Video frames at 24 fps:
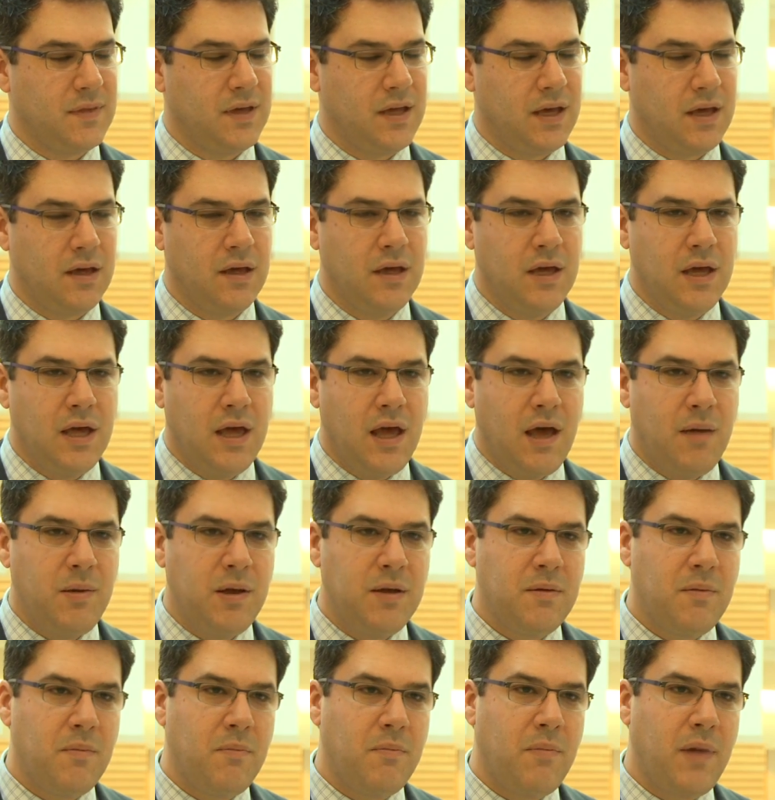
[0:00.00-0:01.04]
Yeah, I
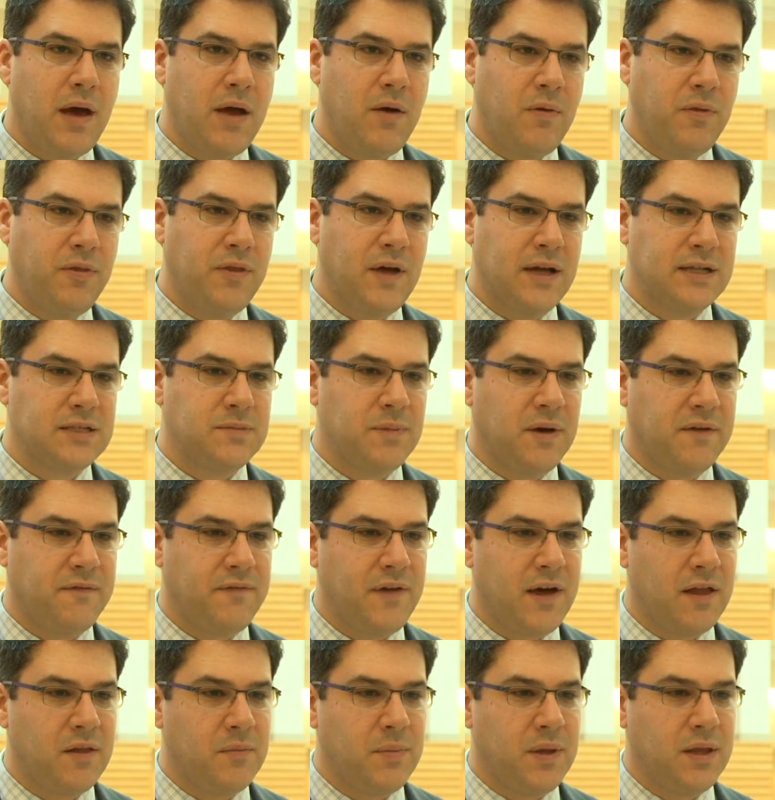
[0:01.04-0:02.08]
mean, my own thoughts about
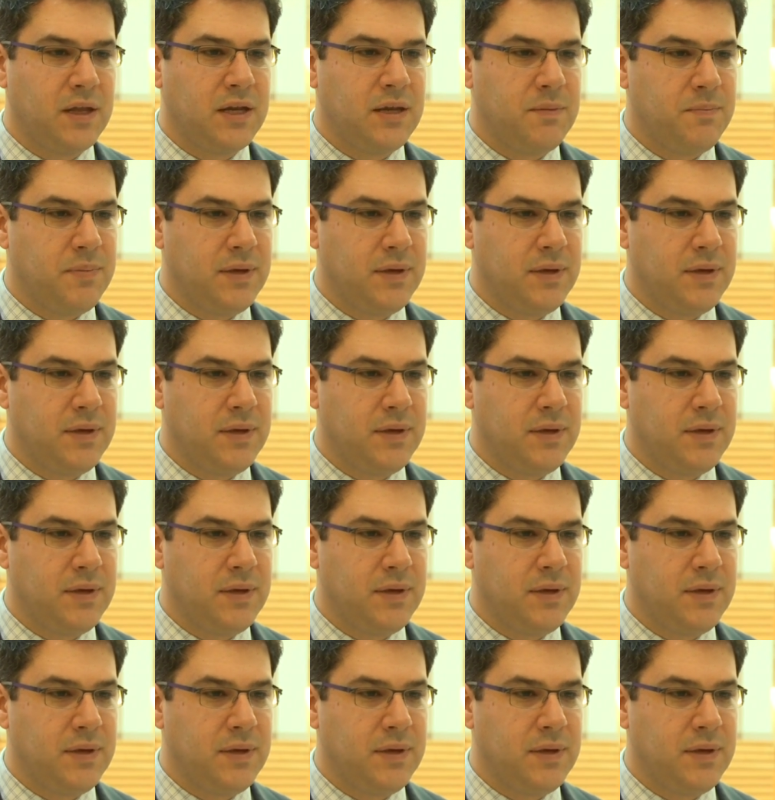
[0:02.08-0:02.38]
fallibility